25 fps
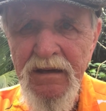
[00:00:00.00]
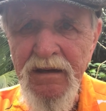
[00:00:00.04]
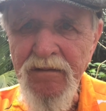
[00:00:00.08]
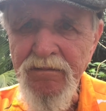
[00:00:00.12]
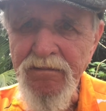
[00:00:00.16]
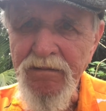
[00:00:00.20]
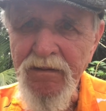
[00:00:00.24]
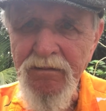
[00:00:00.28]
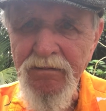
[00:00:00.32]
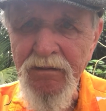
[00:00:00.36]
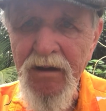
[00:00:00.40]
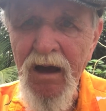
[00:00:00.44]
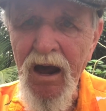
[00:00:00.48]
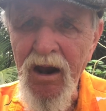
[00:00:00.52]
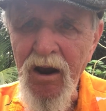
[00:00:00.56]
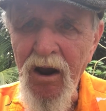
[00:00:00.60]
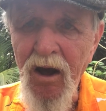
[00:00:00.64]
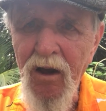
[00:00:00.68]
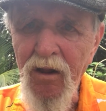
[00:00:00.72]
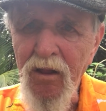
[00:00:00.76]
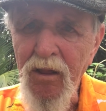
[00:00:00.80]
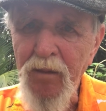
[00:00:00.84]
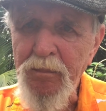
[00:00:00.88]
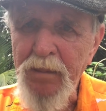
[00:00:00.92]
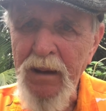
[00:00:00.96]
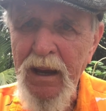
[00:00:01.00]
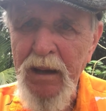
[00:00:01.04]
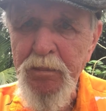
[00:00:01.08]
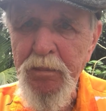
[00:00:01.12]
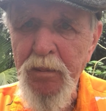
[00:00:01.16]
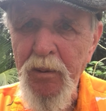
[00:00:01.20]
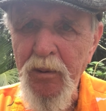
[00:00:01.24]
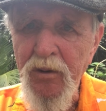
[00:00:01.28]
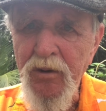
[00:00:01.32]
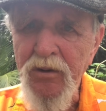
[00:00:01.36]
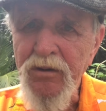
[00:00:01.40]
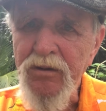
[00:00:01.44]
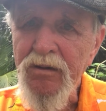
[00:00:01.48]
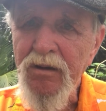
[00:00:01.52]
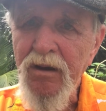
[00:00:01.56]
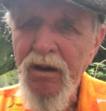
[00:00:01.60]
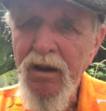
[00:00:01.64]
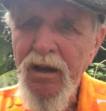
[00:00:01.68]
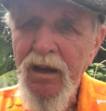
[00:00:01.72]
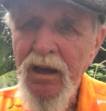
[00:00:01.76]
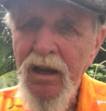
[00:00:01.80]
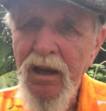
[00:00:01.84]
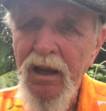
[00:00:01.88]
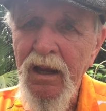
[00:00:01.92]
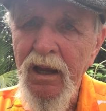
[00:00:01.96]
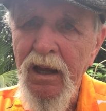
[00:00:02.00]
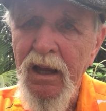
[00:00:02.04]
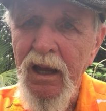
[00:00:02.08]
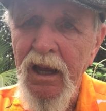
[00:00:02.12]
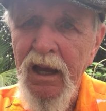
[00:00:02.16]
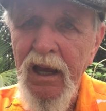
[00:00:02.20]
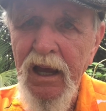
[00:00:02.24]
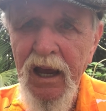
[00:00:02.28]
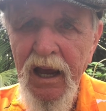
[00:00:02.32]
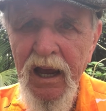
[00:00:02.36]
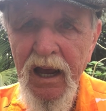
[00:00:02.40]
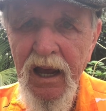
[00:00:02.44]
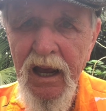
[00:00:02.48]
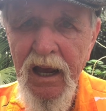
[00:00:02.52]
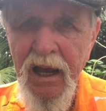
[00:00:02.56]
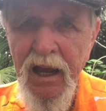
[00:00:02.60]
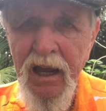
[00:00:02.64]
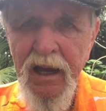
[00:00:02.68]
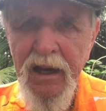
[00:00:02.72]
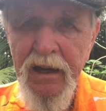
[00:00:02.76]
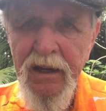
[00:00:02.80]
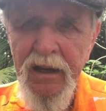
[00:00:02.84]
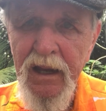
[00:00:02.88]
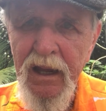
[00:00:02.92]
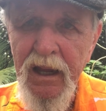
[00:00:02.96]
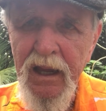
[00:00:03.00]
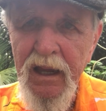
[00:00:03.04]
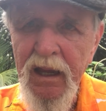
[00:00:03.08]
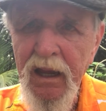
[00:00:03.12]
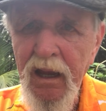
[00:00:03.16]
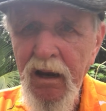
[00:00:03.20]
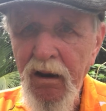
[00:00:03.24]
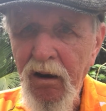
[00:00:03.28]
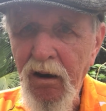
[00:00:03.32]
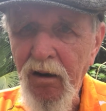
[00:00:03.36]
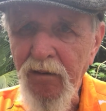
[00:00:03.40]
If you've got all the papers and they are